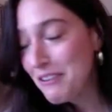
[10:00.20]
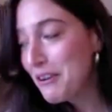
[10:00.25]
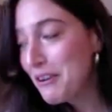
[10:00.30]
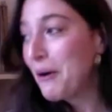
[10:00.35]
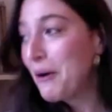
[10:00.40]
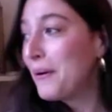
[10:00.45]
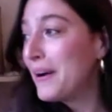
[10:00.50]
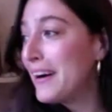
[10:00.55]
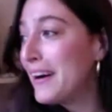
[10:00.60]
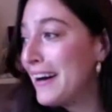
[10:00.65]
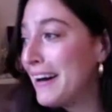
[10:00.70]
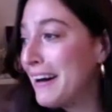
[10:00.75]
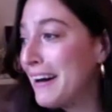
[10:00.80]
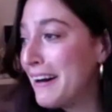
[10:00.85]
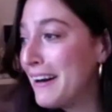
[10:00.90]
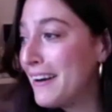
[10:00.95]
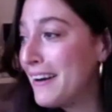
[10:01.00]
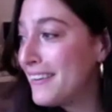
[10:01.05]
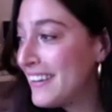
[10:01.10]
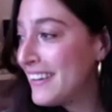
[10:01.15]
you know,
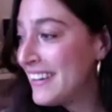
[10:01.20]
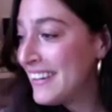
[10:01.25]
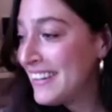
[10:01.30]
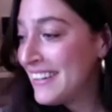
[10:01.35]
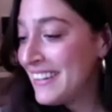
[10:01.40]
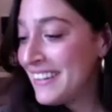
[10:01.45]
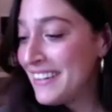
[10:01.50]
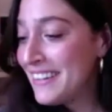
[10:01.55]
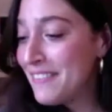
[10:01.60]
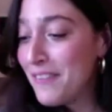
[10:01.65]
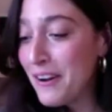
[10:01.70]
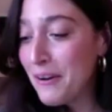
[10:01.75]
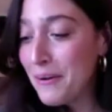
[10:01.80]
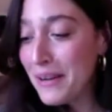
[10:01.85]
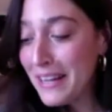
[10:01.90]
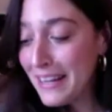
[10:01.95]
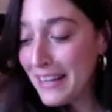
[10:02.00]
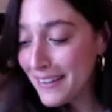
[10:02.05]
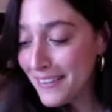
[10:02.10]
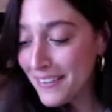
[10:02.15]
uh,
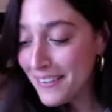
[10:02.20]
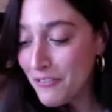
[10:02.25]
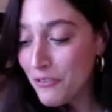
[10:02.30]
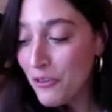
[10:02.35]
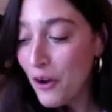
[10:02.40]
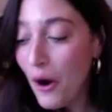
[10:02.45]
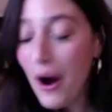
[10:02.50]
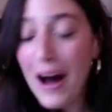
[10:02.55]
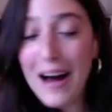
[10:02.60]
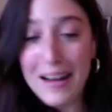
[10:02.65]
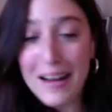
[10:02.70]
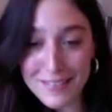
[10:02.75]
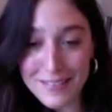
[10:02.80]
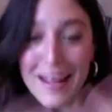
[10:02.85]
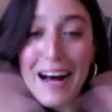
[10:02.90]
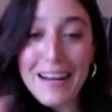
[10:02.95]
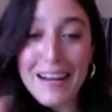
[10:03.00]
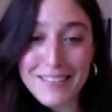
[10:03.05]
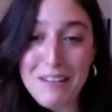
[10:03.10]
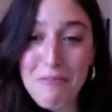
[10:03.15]
very not as
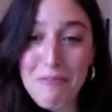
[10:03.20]
as